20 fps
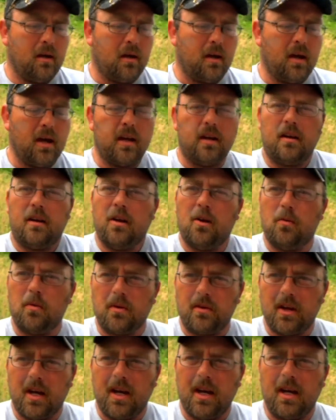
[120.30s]
Had to deal
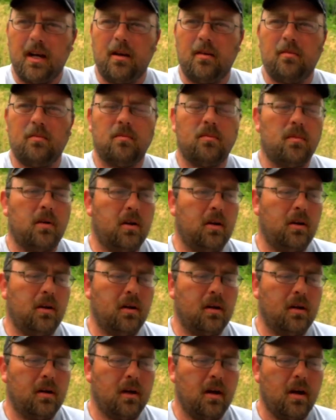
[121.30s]
with that.
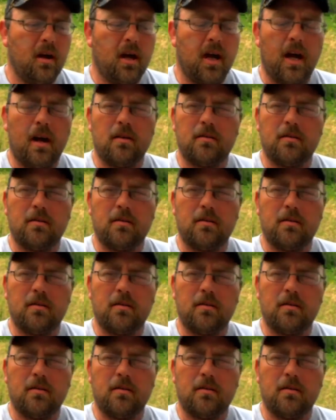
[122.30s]
I